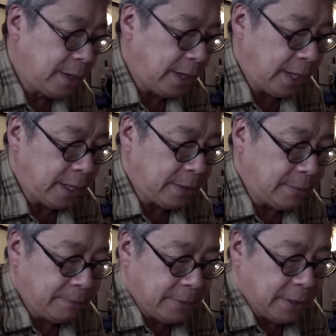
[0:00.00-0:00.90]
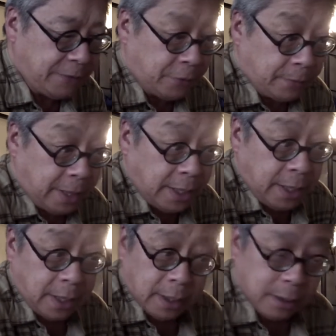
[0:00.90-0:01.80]
And if you're
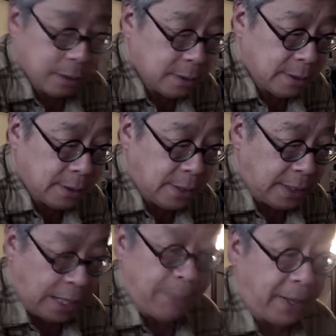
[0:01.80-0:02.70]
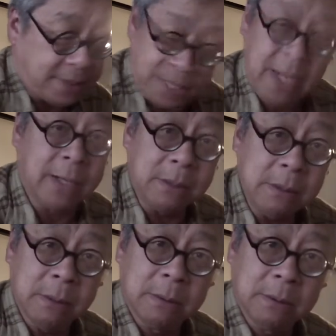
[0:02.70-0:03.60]
making an eight by ten,